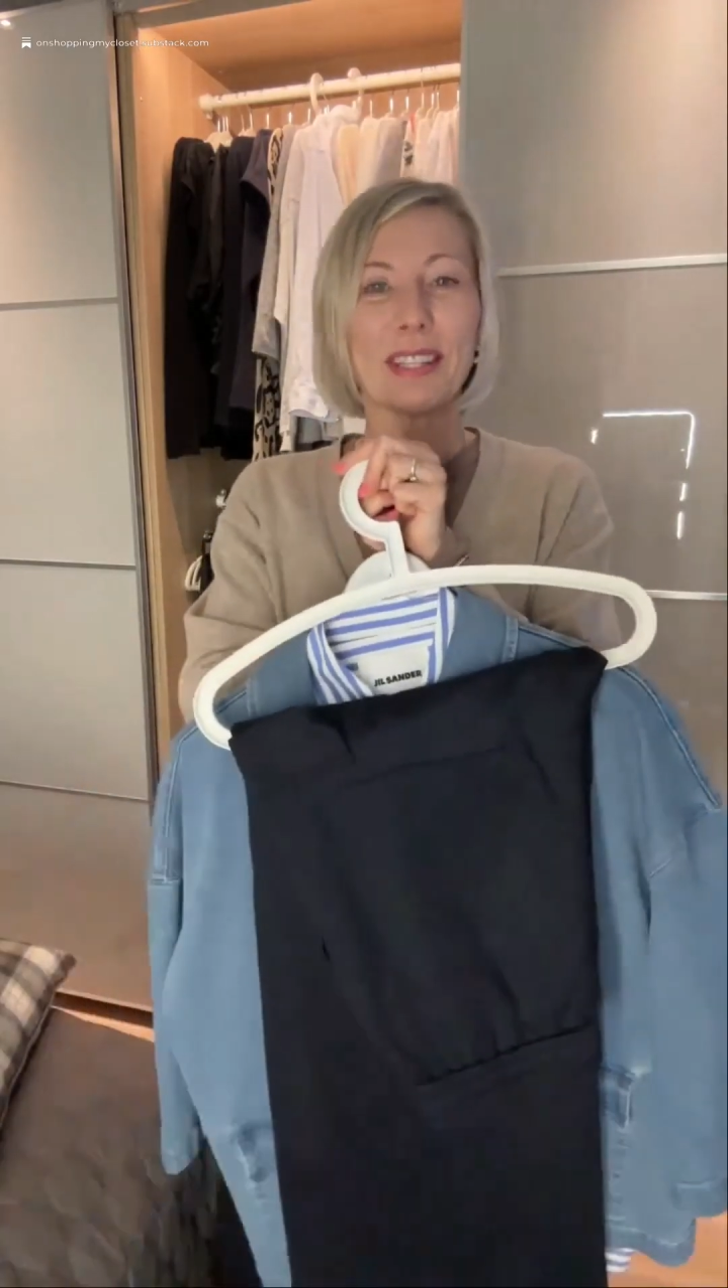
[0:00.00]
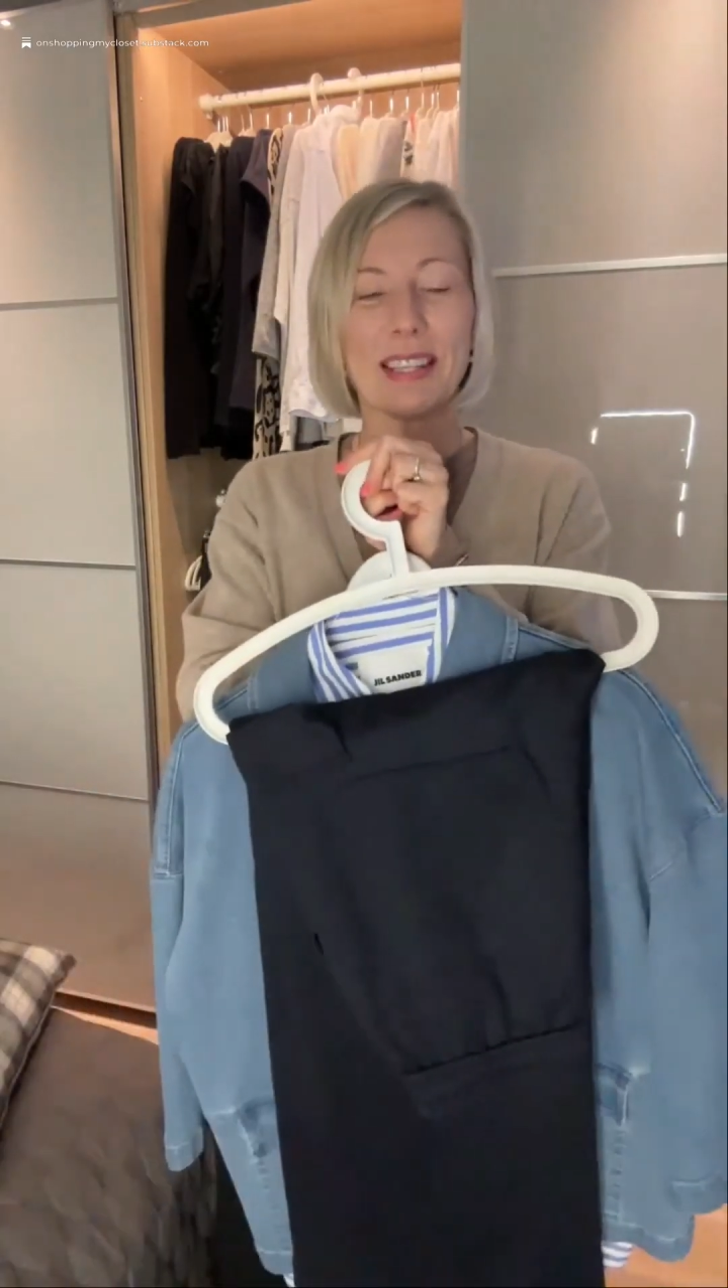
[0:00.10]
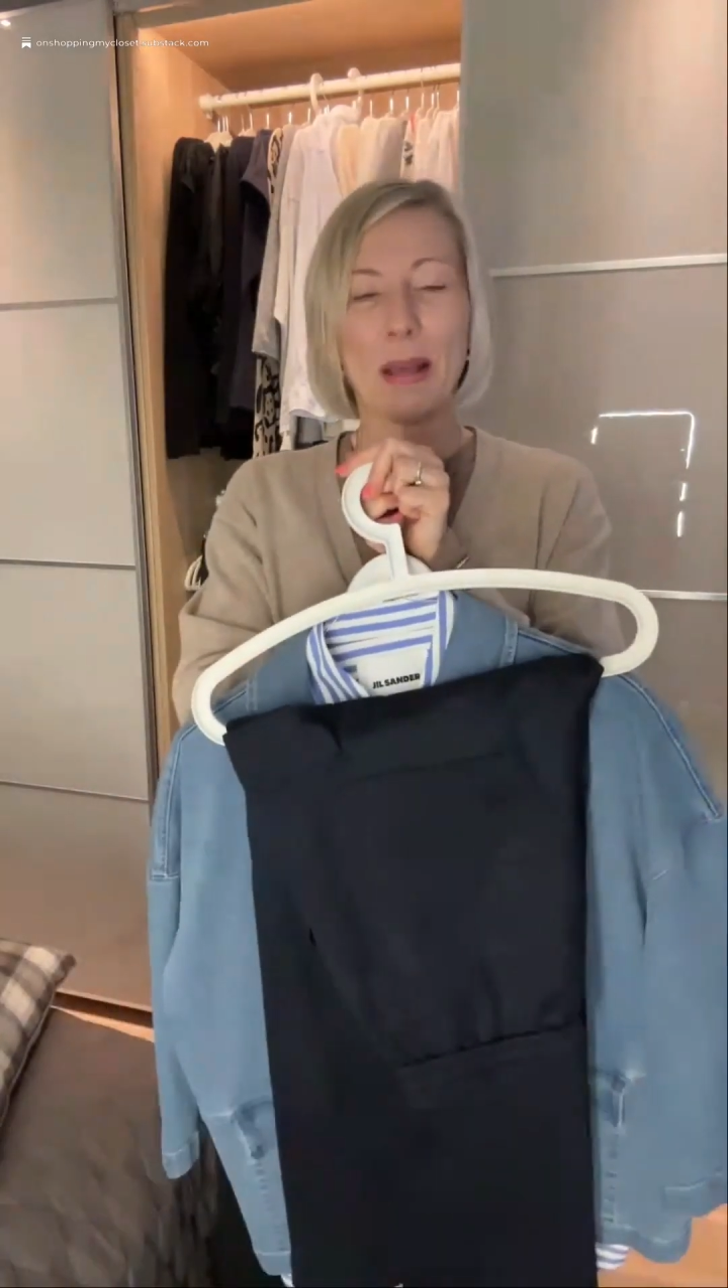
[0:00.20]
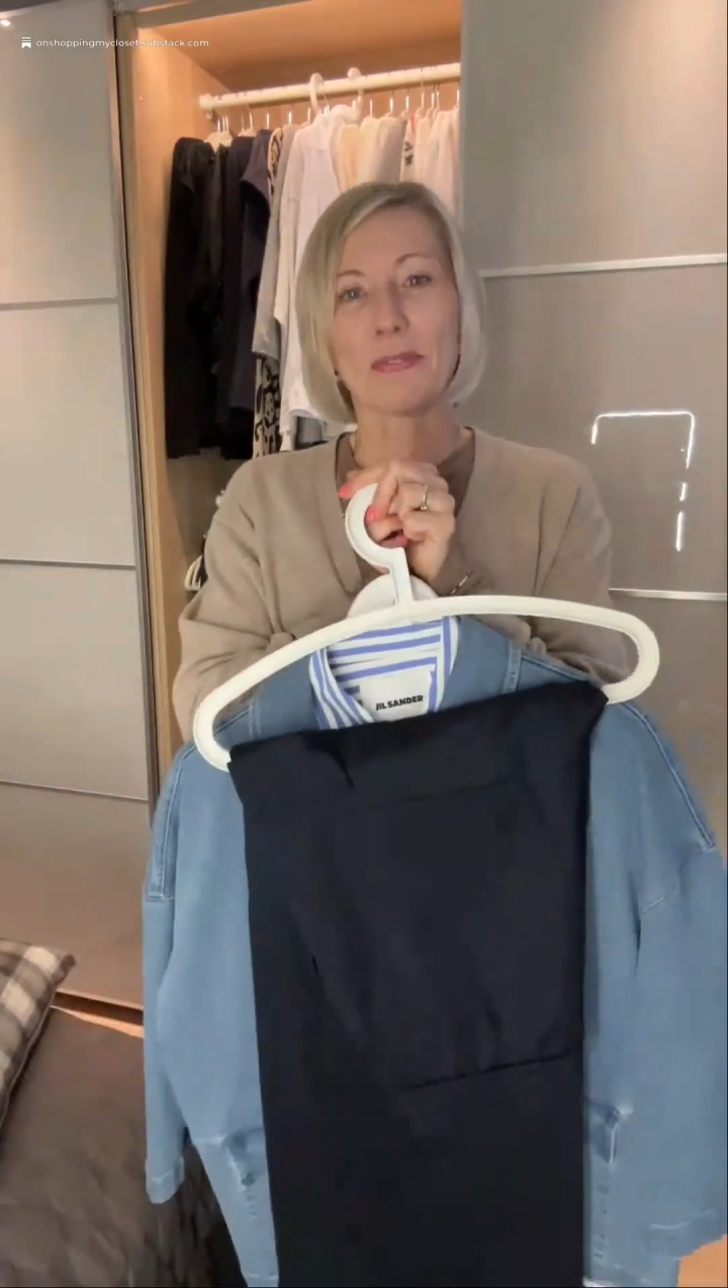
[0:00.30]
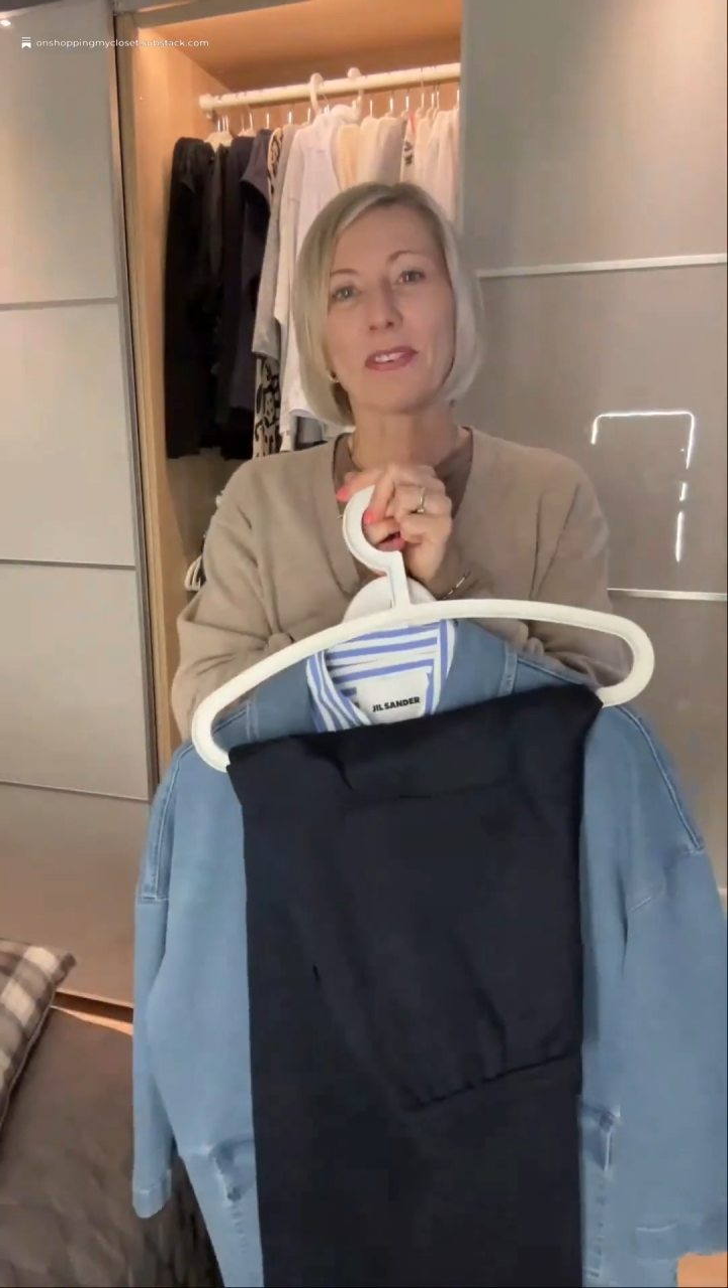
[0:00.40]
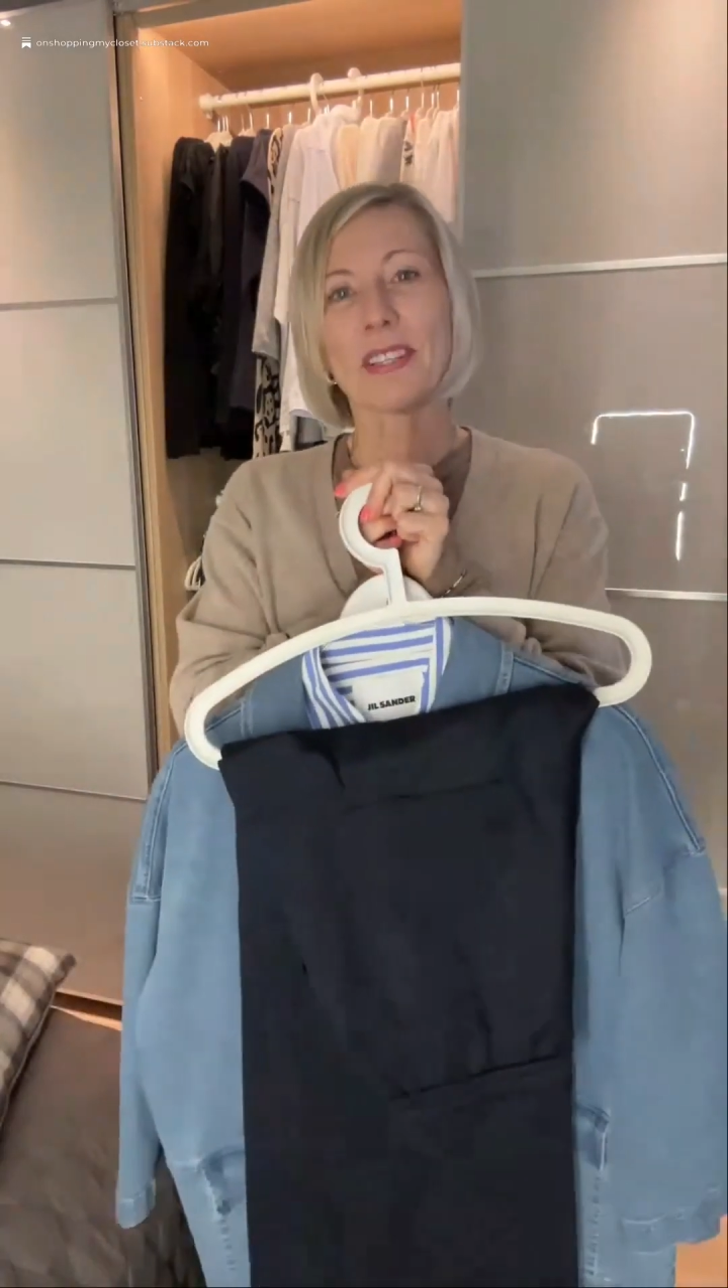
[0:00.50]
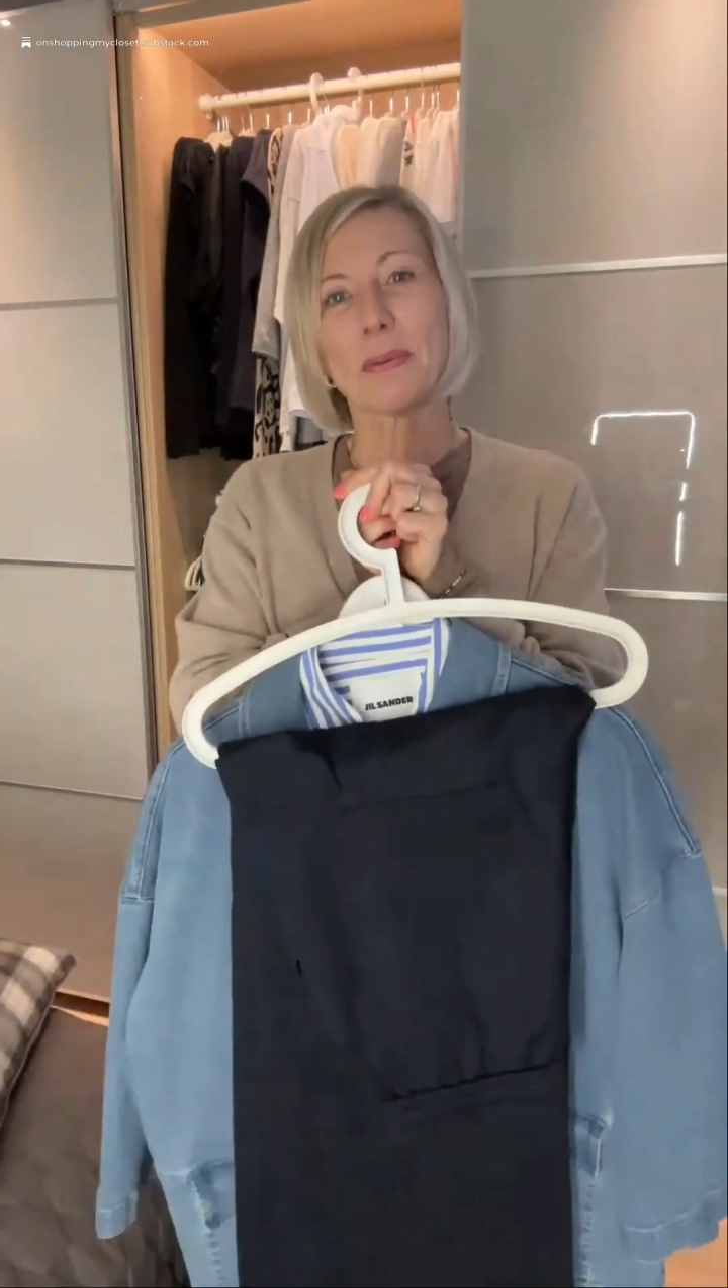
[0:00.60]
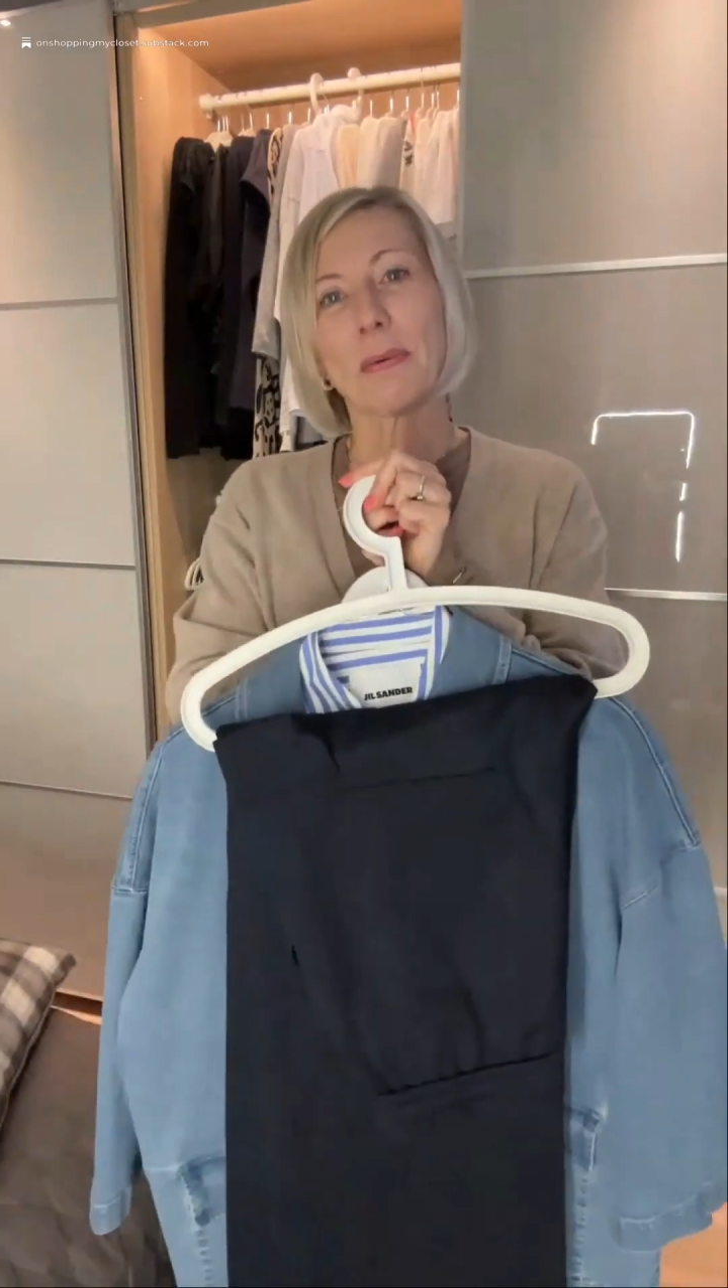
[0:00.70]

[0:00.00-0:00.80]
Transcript: this outfit,